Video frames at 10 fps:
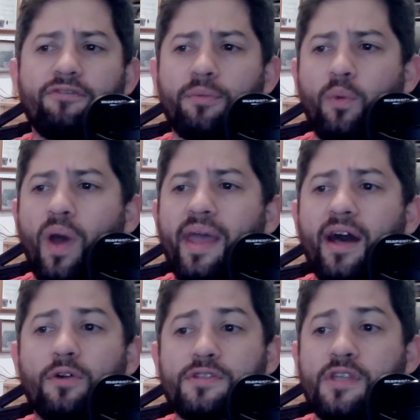the White
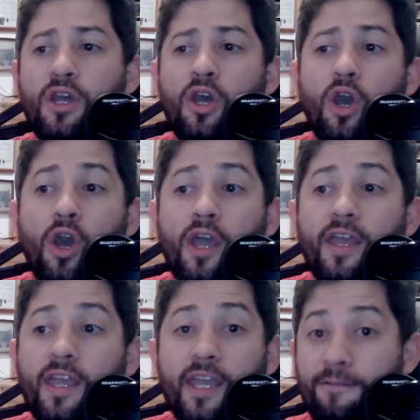House.
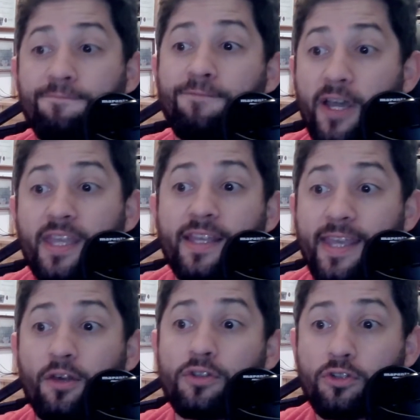He fucking
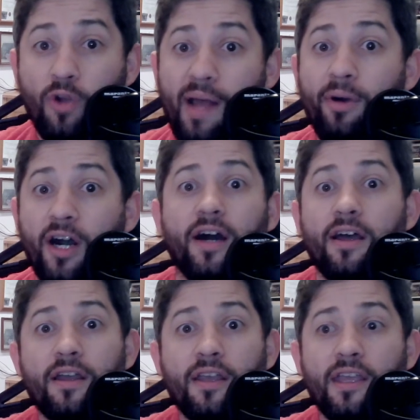killed grandma.
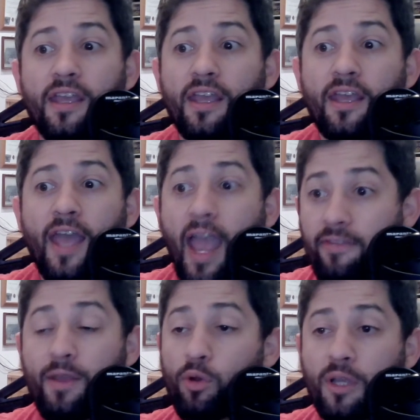
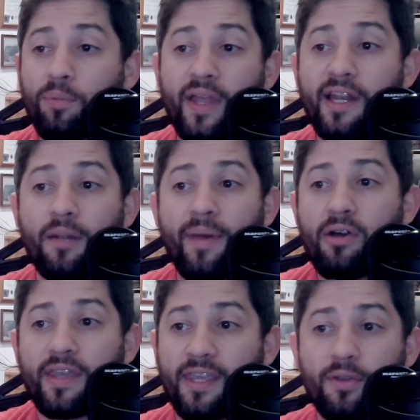And they were complaining
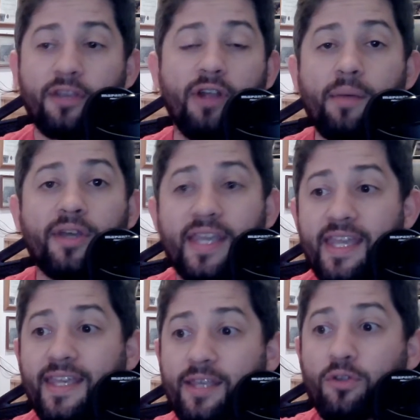about killing grandma.
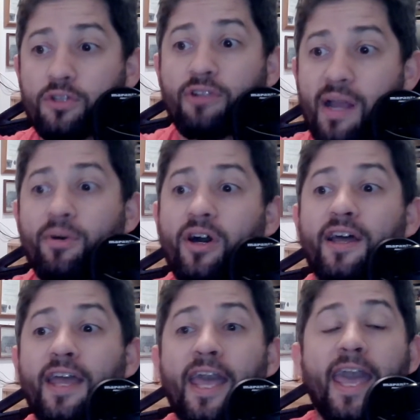He killed grandma.
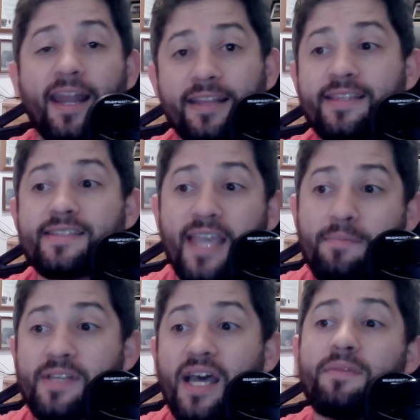And at the
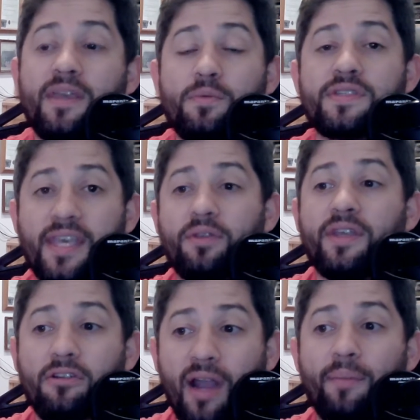same time he was
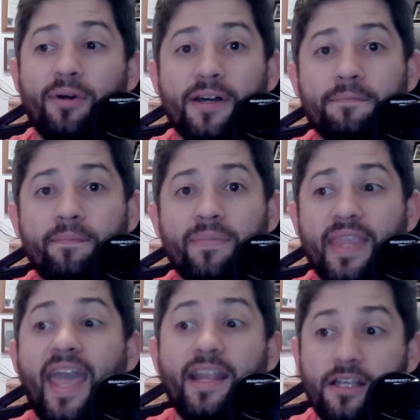killing grandma
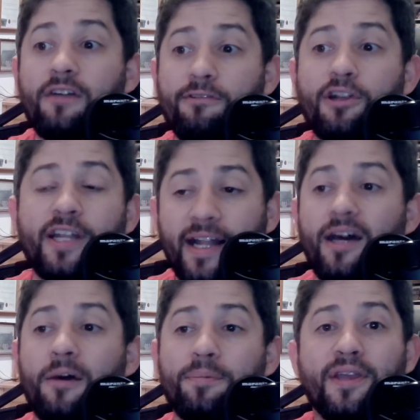and covering it
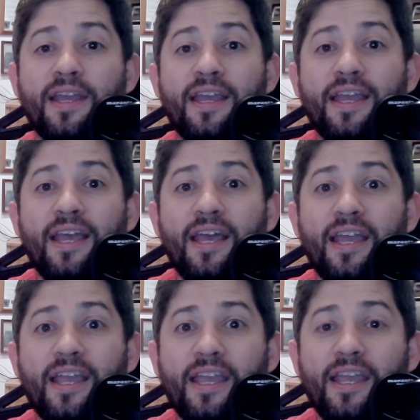up,
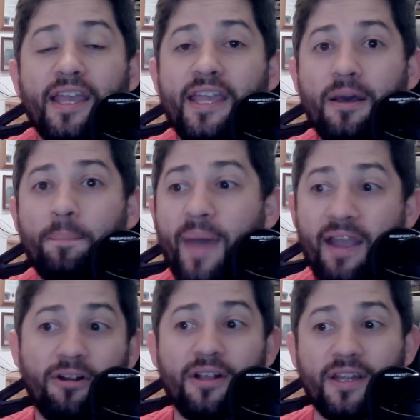he
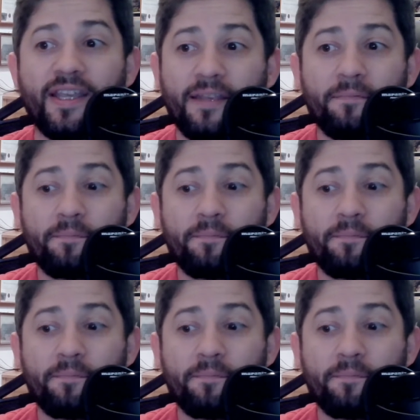apparently